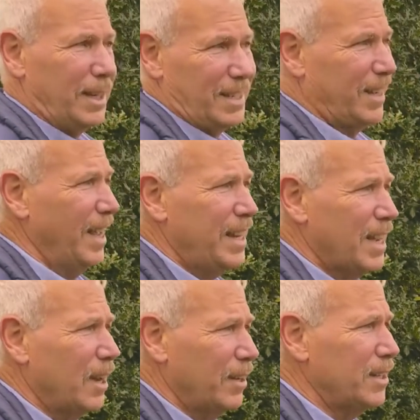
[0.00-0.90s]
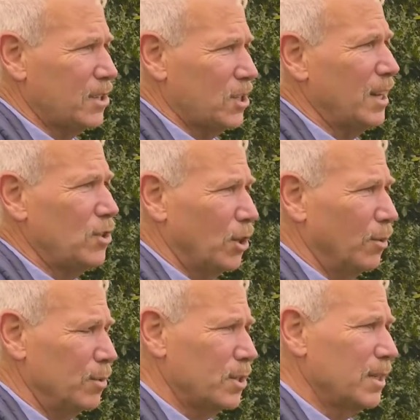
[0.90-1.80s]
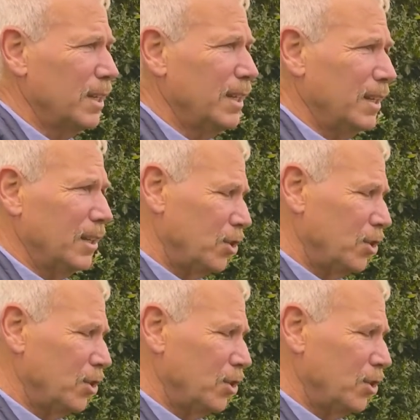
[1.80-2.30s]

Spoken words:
is lay down in the sand dunes, and